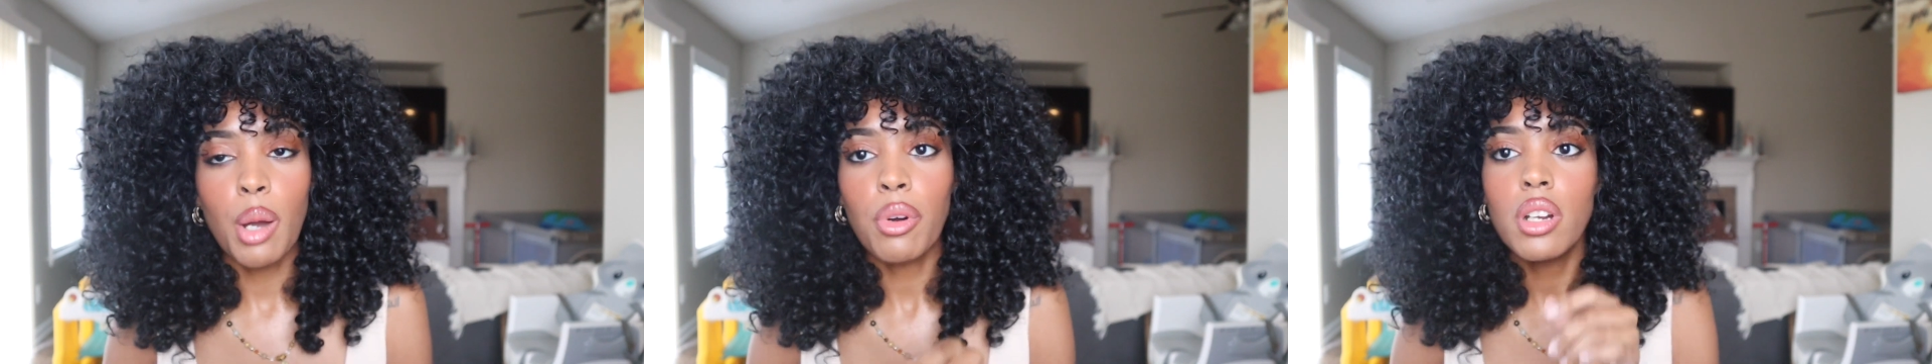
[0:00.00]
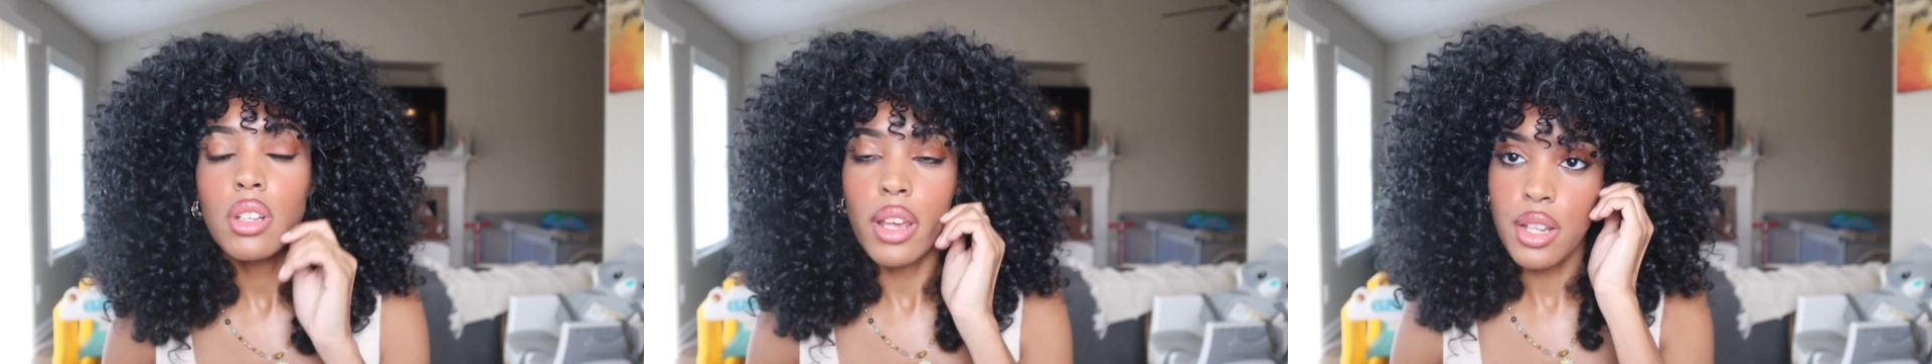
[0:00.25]
I'm
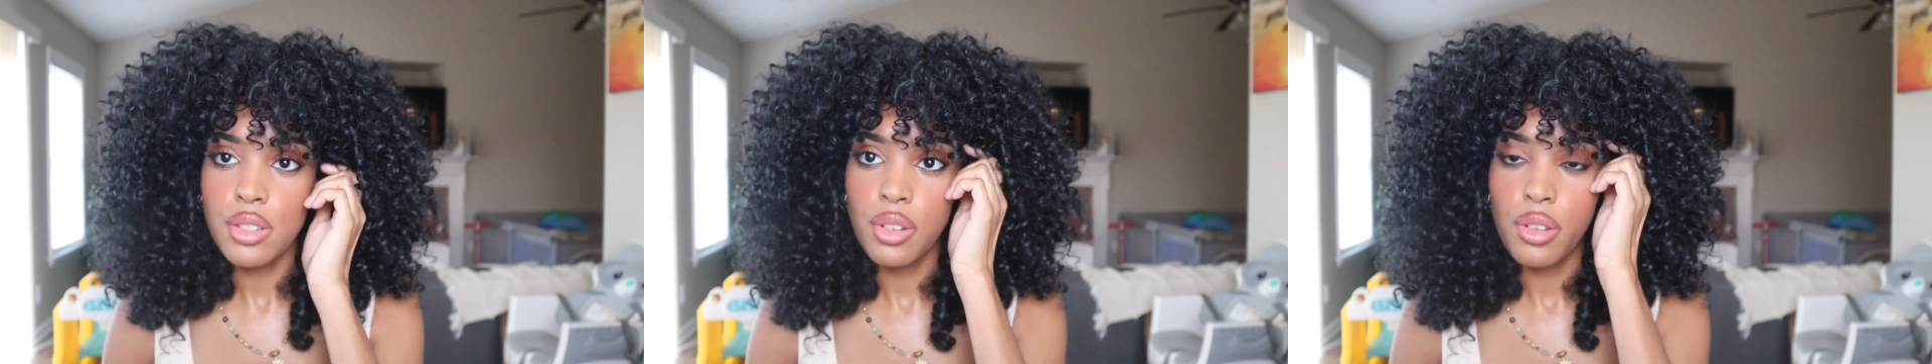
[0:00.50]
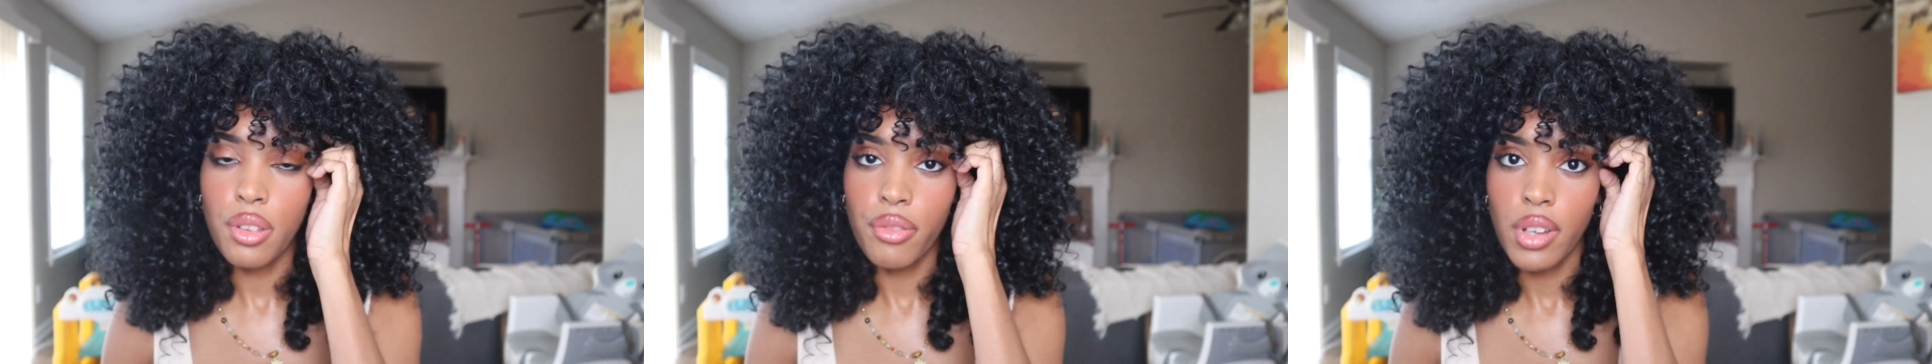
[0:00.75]
gonna
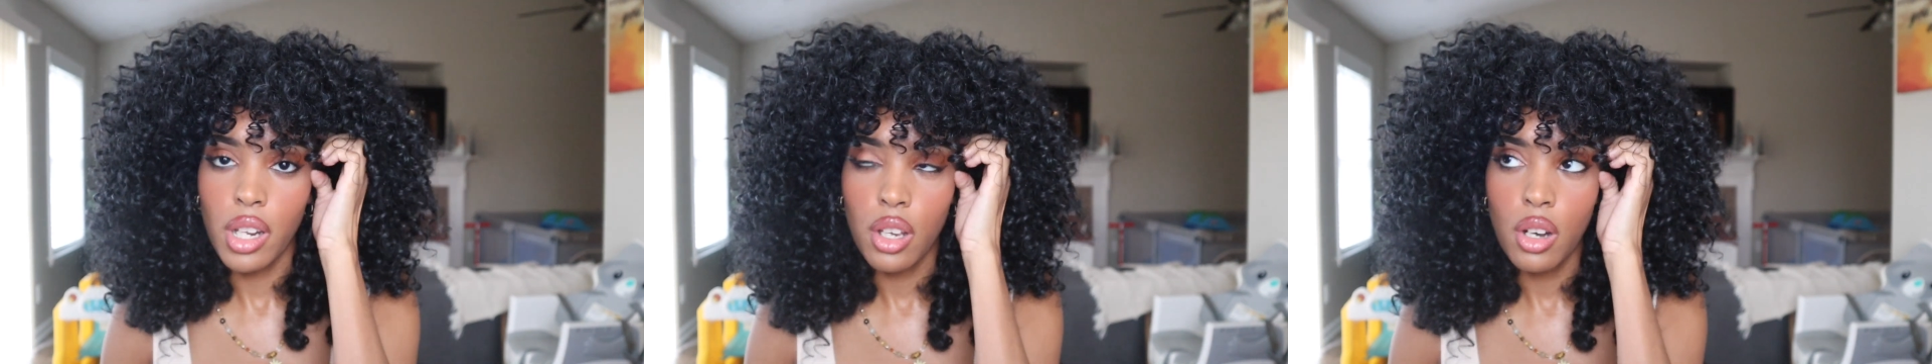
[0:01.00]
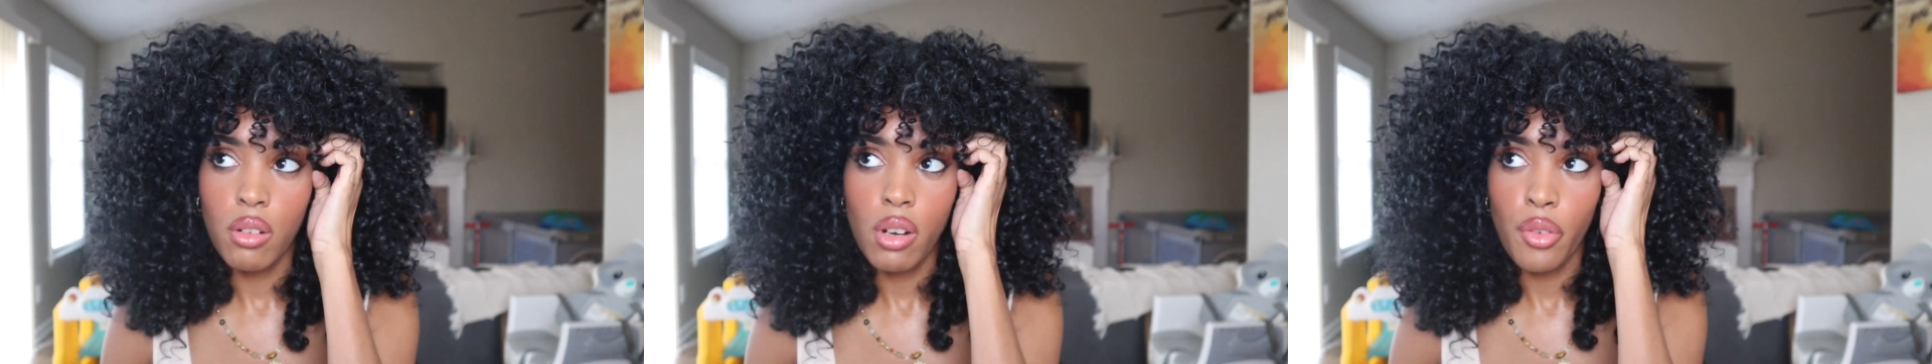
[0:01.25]
insert the
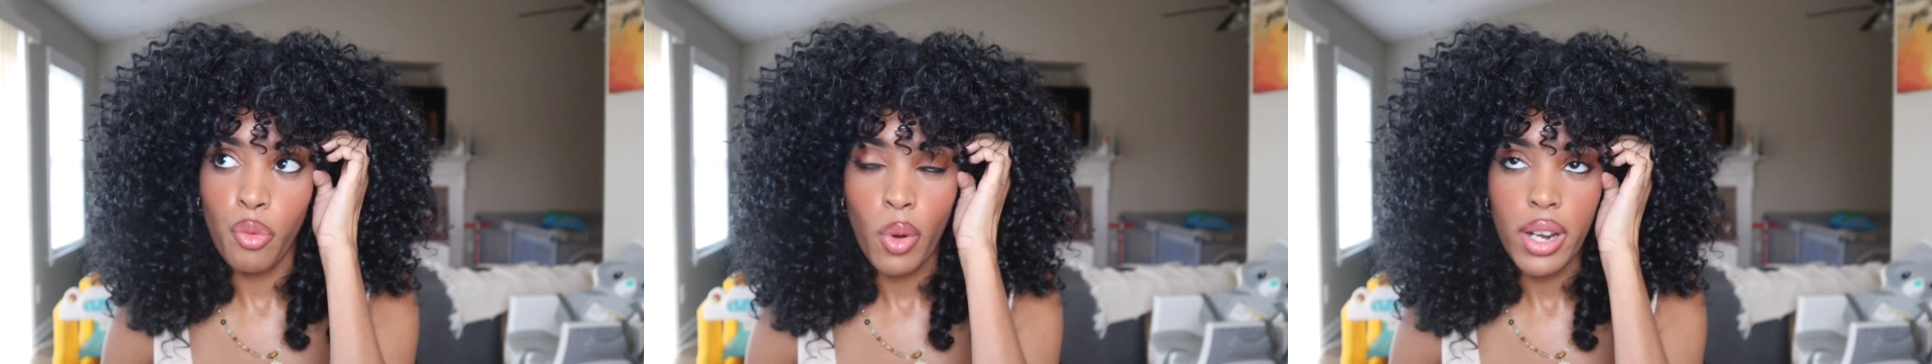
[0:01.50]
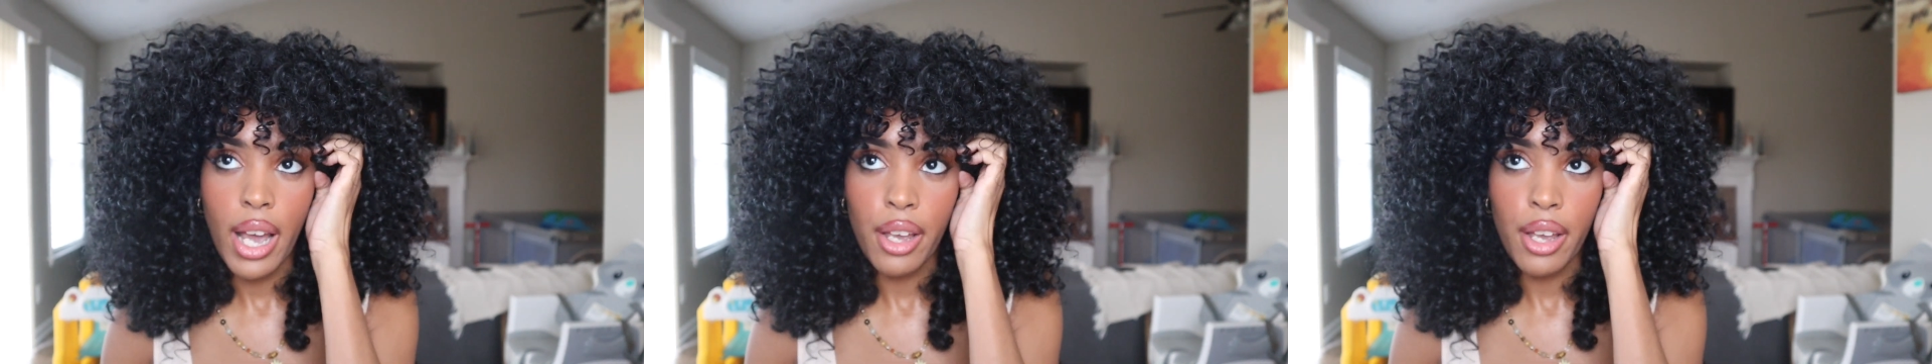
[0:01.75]
video of when